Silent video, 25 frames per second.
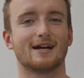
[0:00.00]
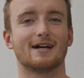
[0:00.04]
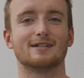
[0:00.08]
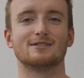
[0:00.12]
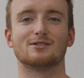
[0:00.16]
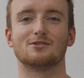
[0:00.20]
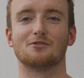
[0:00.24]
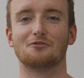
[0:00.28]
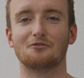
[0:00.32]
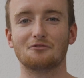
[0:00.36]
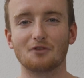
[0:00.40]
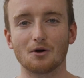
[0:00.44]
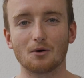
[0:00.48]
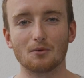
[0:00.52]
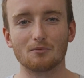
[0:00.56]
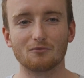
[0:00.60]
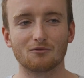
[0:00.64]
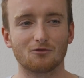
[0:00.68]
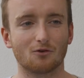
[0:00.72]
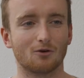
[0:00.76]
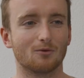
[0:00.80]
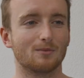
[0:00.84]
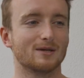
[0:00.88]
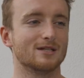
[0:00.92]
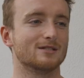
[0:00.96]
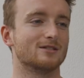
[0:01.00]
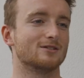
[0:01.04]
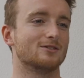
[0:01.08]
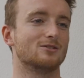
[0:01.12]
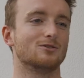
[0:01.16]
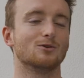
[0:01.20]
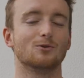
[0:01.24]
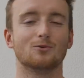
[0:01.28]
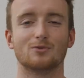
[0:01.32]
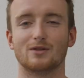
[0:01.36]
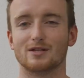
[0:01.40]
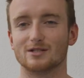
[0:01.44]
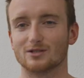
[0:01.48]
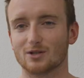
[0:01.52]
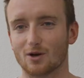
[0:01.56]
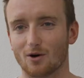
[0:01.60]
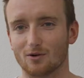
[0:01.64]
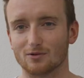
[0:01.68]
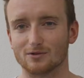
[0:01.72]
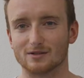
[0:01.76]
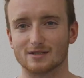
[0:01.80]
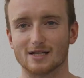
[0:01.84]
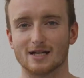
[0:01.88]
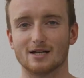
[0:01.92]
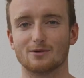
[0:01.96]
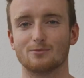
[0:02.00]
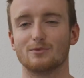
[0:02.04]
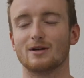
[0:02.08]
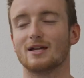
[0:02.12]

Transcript: and to film for me and to do all this content,